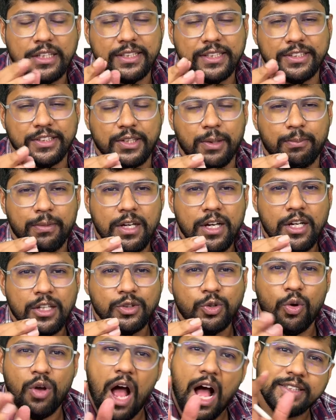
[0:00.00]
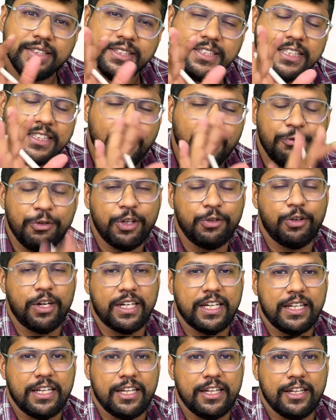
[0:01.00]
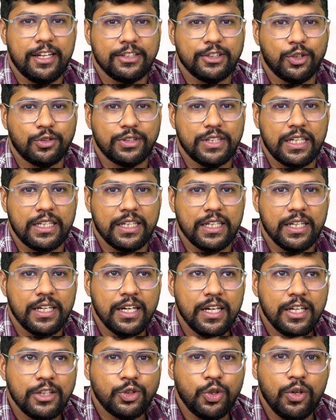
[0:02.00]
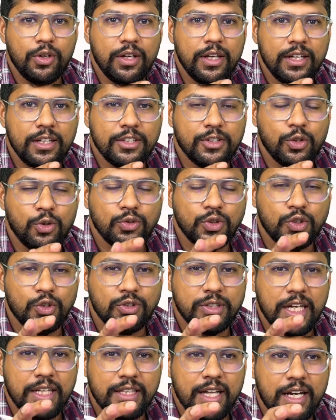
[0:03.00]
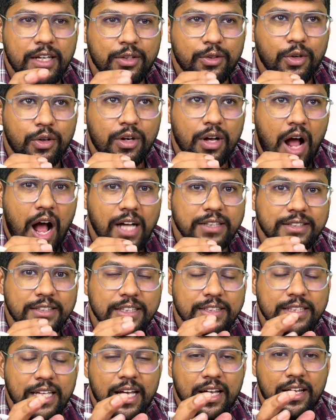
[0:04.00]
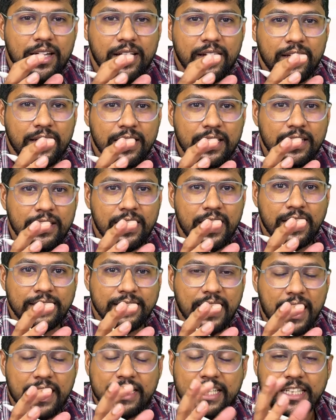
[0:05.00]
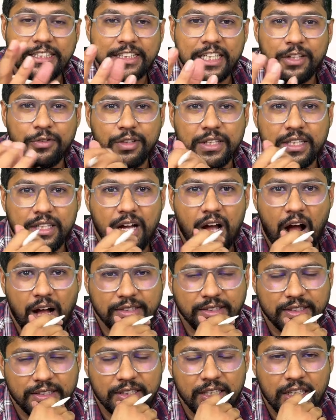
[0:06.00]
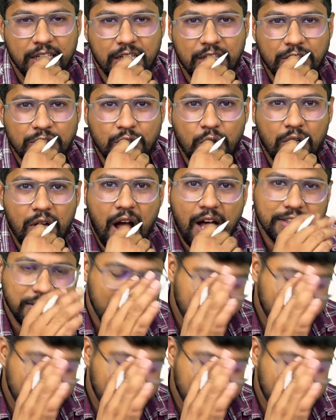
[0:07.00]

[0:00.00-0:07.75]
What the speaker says: system. So caste is everywhere in Indian society. So it's used to say that caste is India is endangered with caste. So caste